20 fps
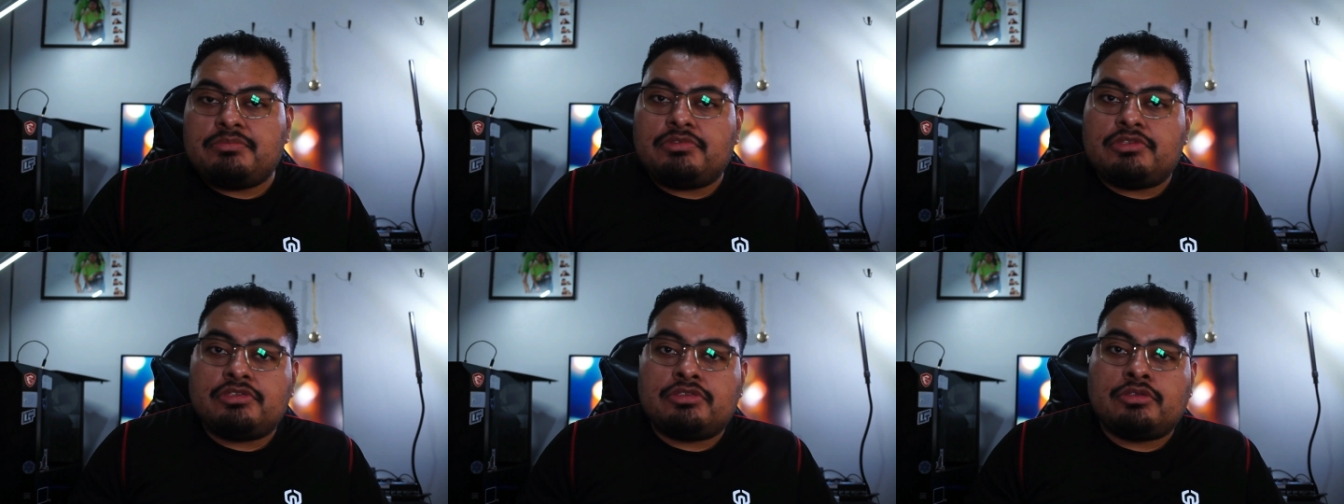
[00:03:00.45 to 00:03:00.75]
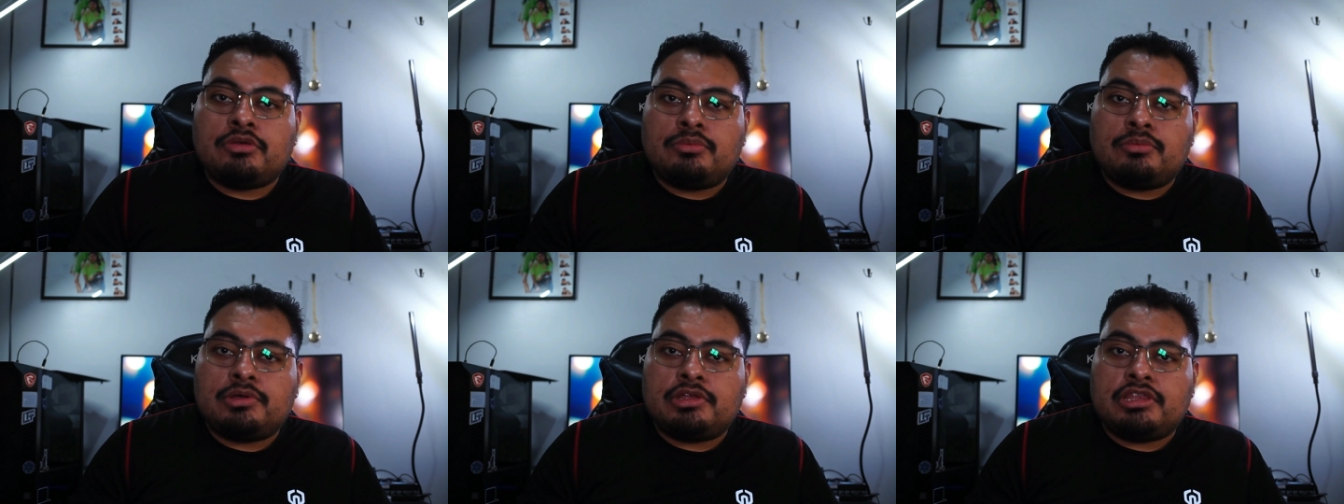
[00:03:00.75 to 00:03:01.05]

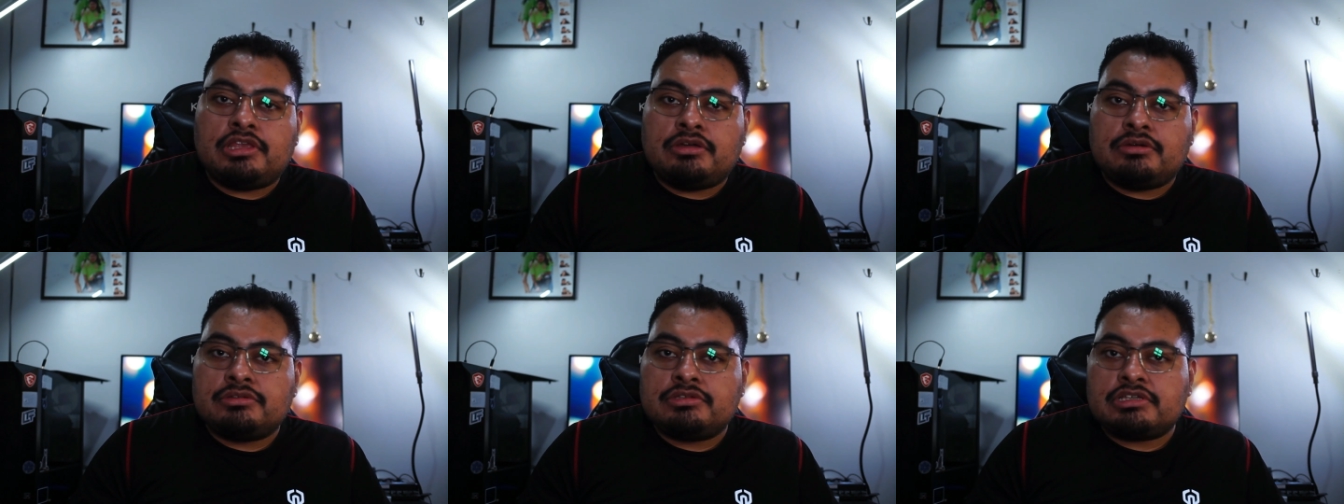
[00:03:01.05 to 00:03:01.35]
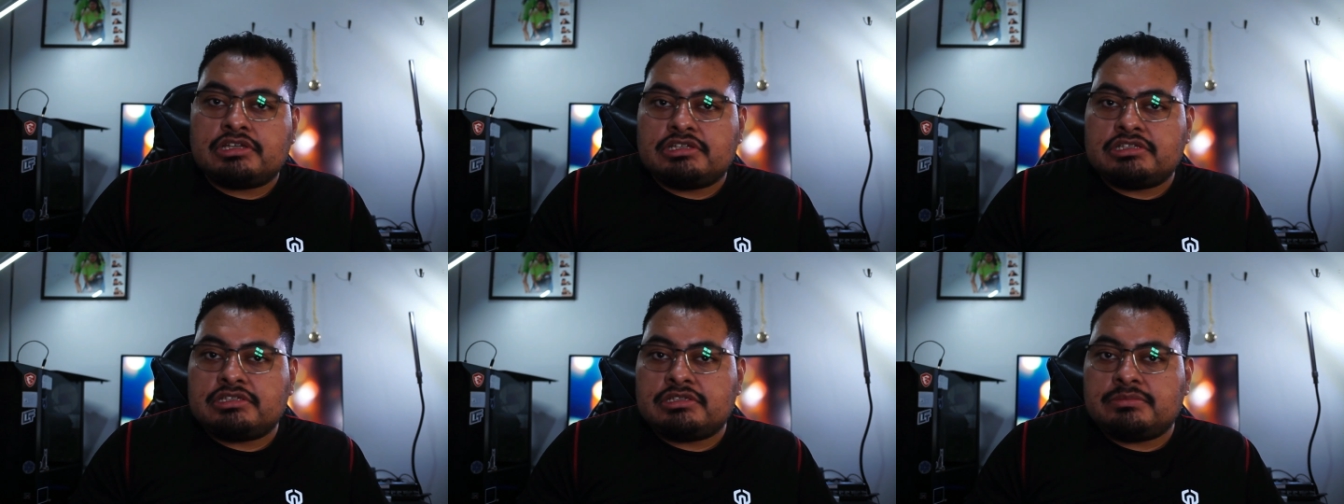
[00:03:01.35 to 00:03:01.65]
someone else
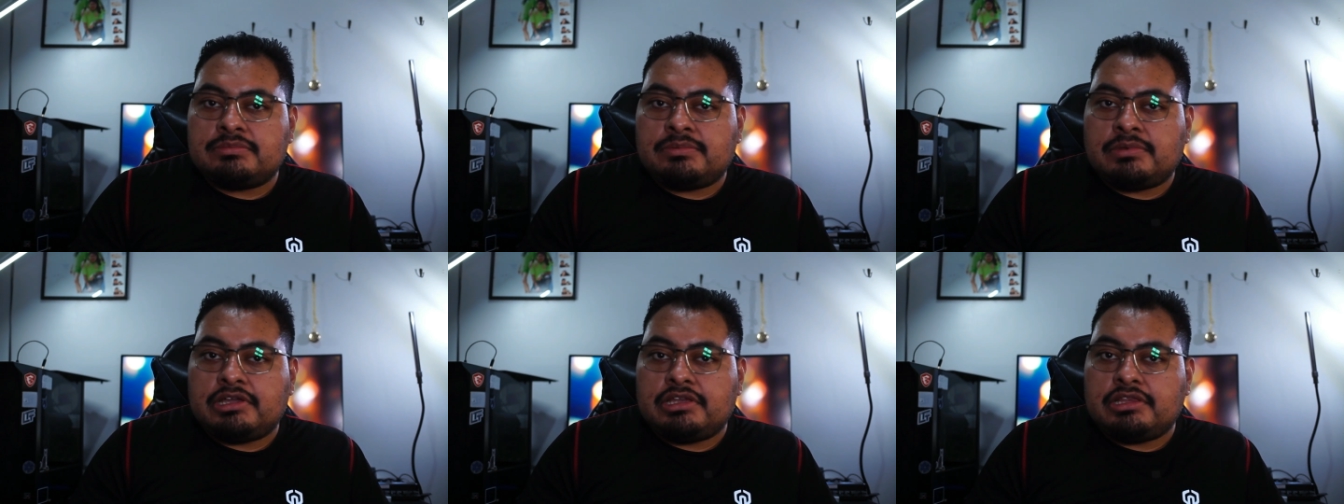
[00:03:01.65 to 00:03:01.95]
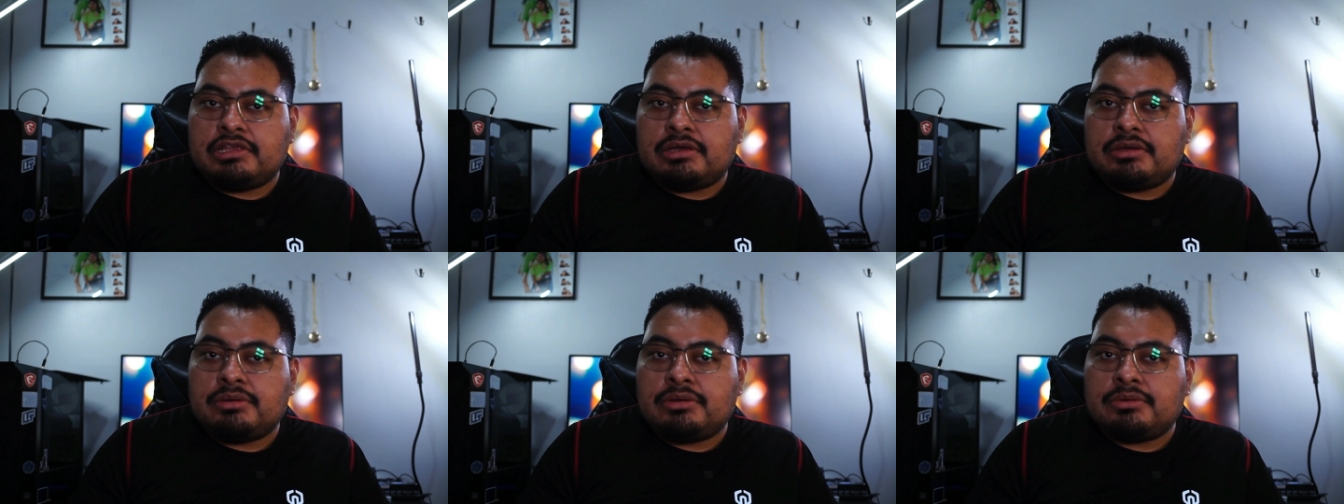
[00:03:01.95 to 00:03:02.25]
has find
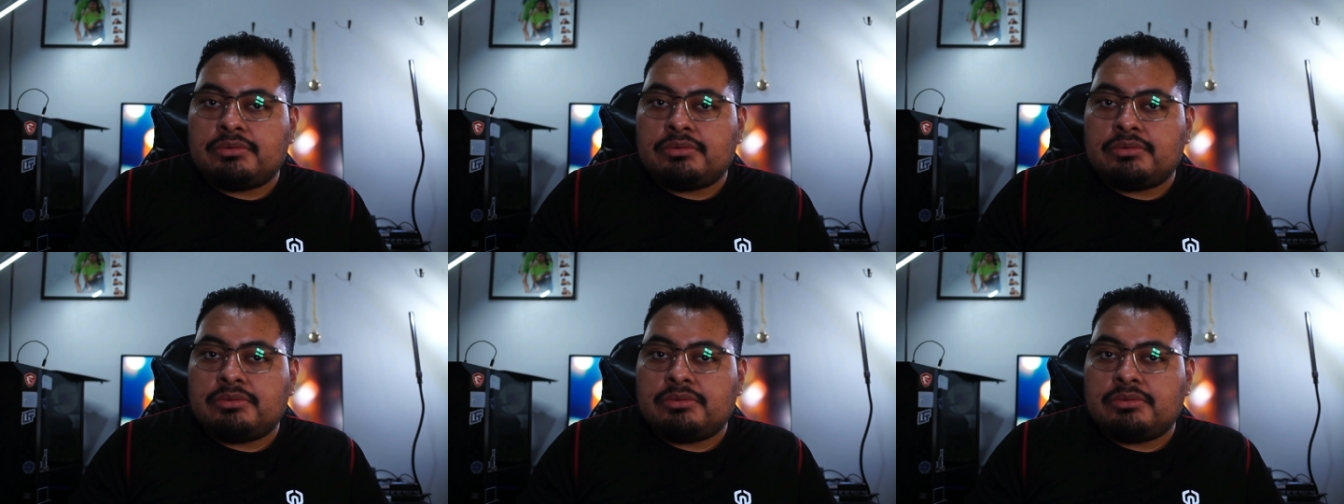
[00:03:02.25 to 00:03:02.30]
out a